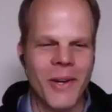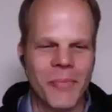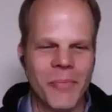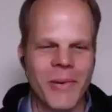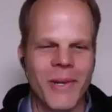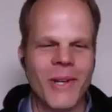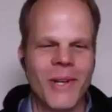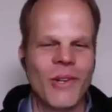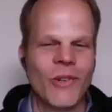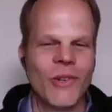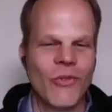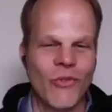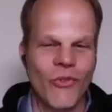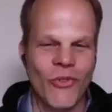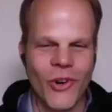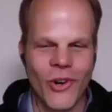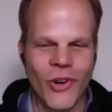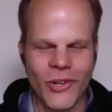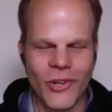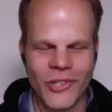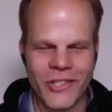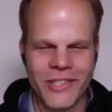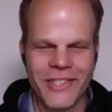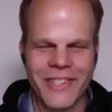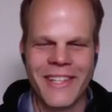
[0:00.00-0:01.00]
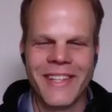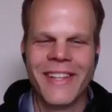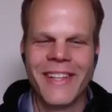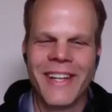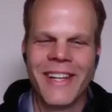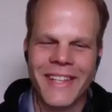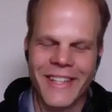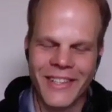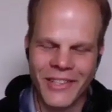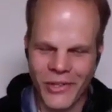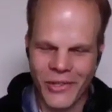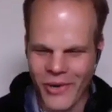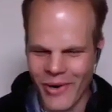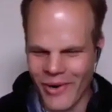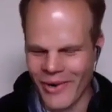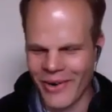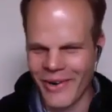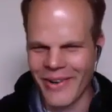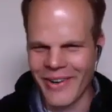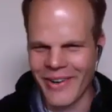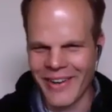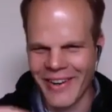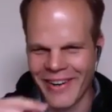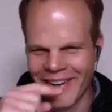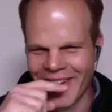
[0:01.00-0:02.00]
pickers first, and then get
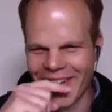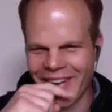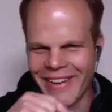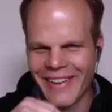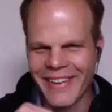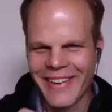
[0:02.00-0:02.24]
the.